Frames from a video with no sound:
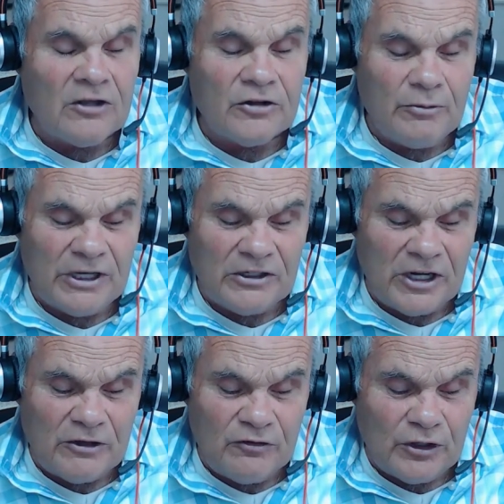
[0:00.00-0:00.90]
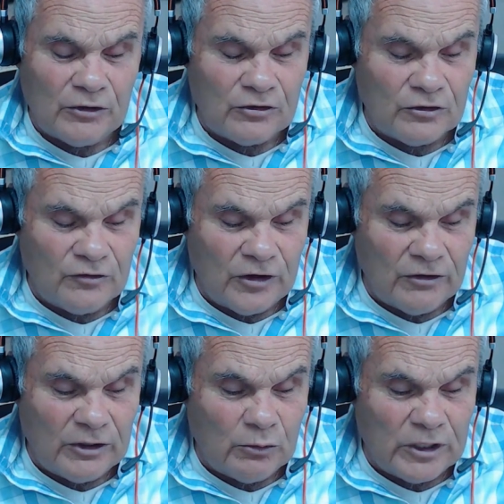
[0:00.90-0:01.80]
The magnetic field is a
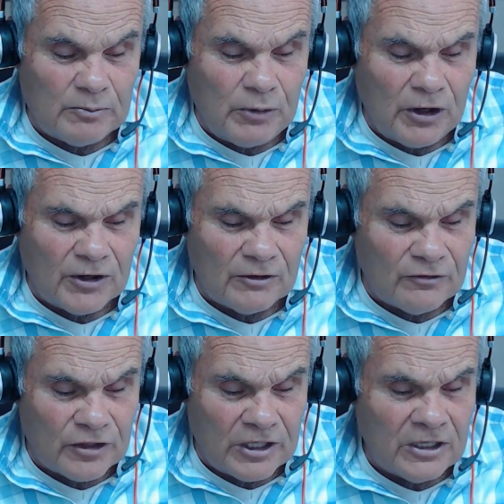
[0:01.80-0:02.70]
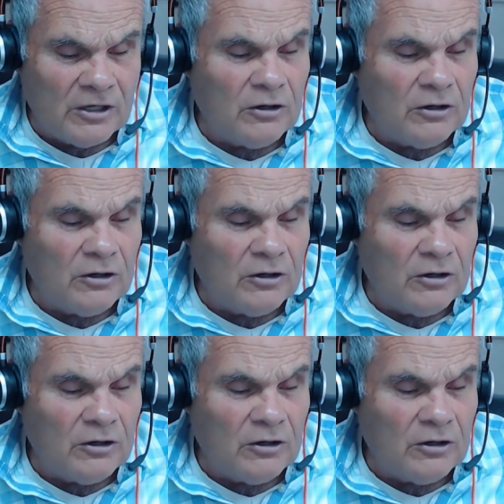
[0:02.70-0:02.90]
very weak part of the